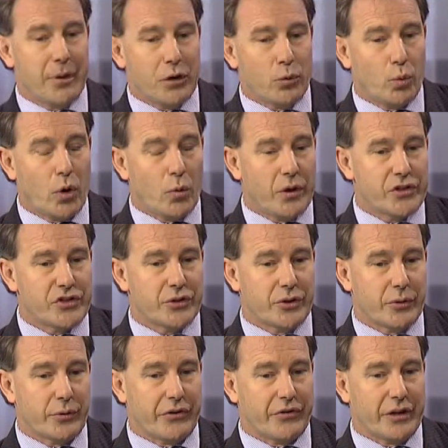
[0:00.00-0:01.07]
but what we're
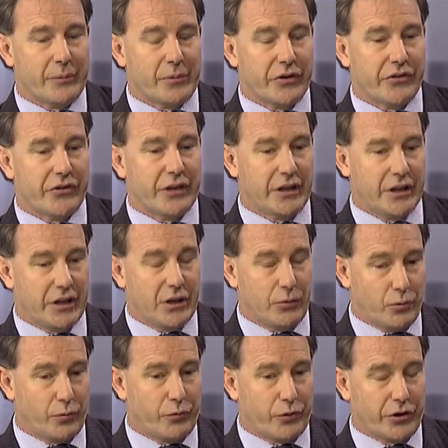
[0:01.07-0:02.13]
doing with them is, uh,
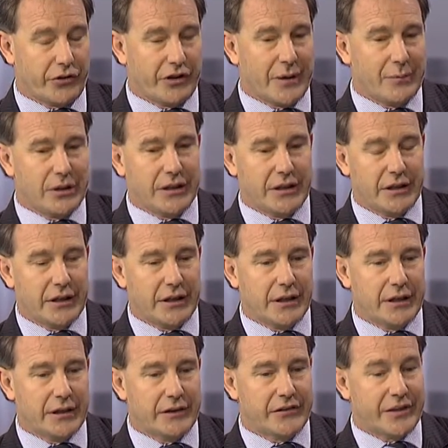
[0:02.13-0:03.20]
uh, for example, in,
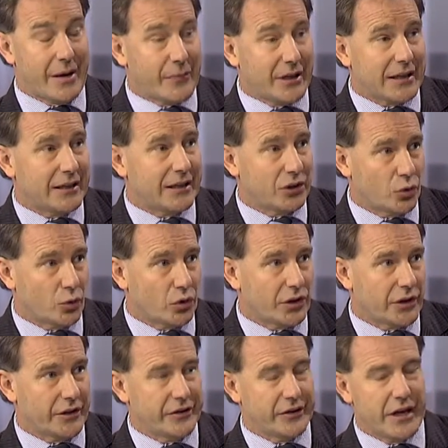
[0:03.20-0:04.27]
in Tamaki in
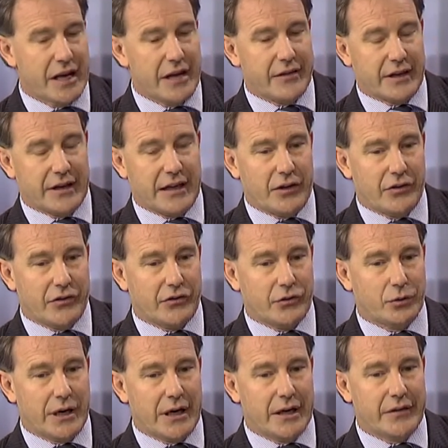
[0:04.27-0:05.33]
Auckland, the
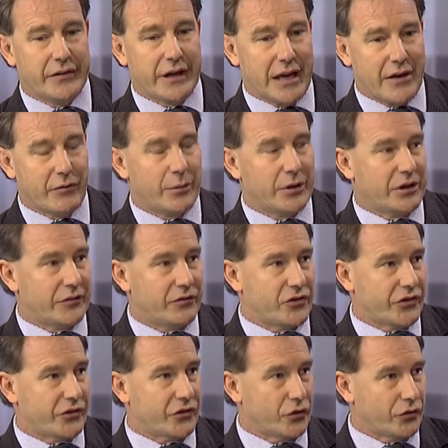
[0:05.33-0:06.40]
council and the government have
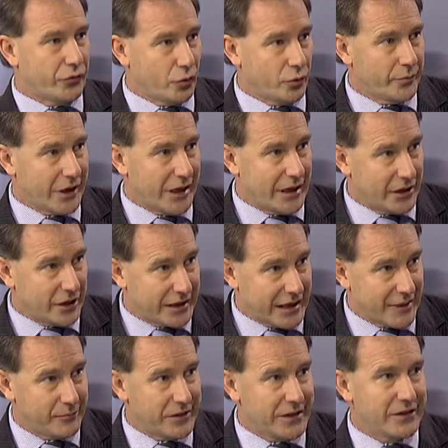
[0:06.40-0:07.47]
just formed a
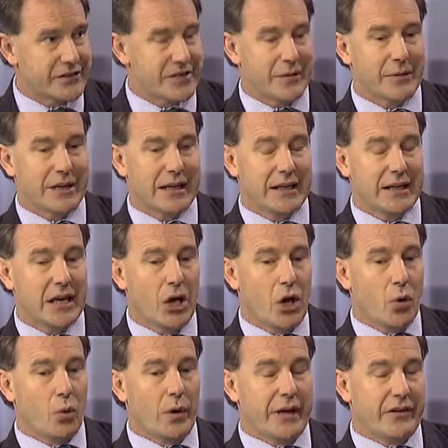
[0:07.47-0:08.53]
company in Tamaki
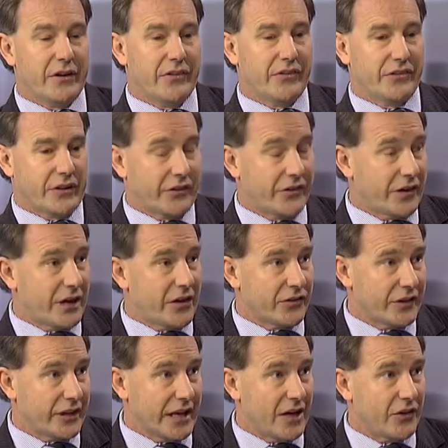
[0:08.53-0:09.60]
where there's
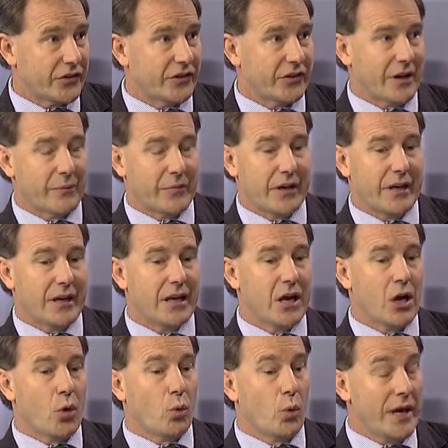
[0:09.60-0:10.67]
6,000 houses up there.
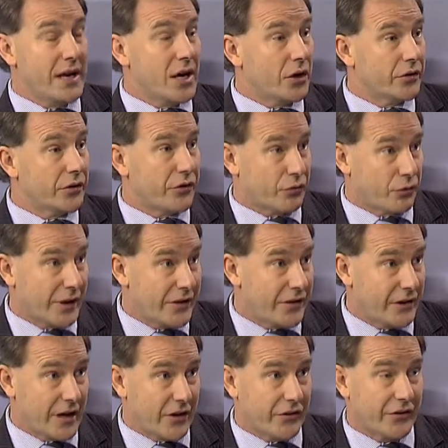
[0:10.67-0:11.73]
We own
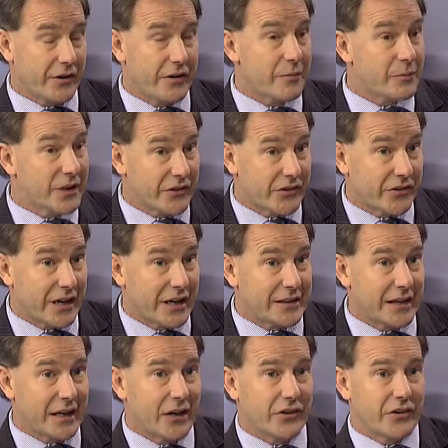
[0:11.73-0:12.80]
3,000 of them. They're
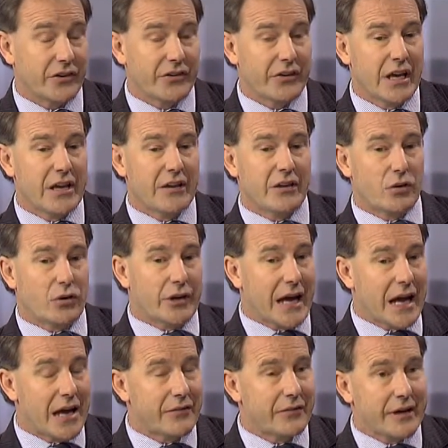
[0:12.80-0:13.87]
state houses. They're on
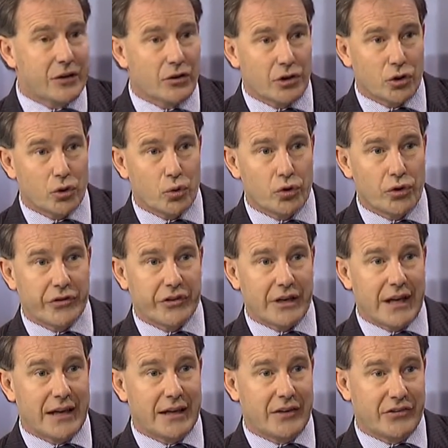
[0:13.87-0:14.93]
half acre and quarter
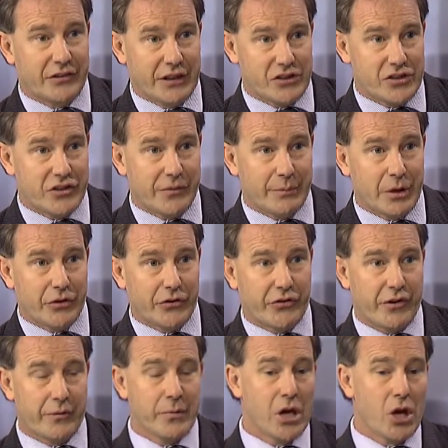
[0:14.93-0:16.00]
acre sections,
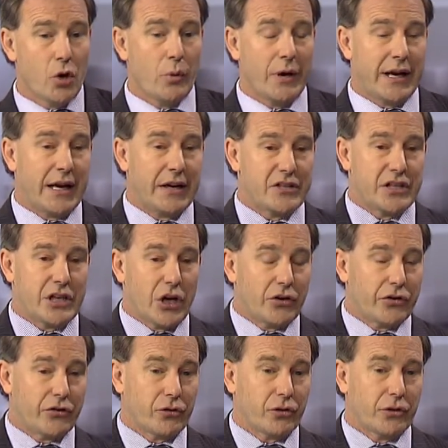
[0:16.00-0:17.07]
most of them. We're going to
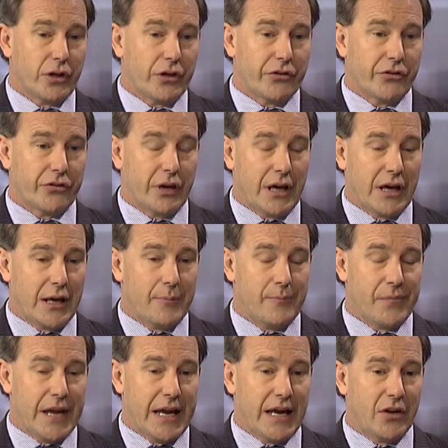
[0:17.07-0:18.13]
go through those
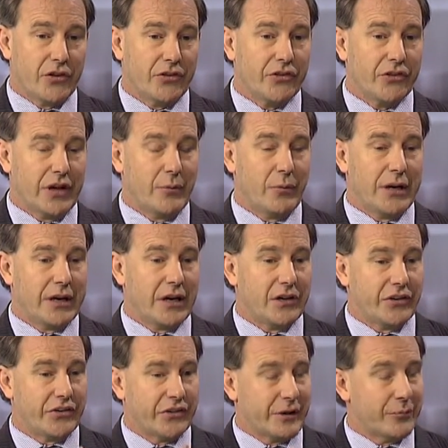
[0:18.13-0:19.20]
um, houses and we're going
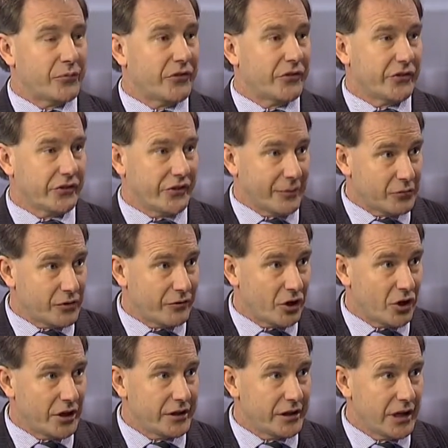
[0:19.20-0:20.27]
to sub
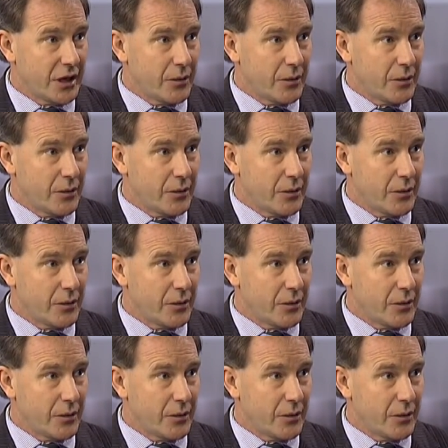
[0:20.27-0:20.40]
subdivide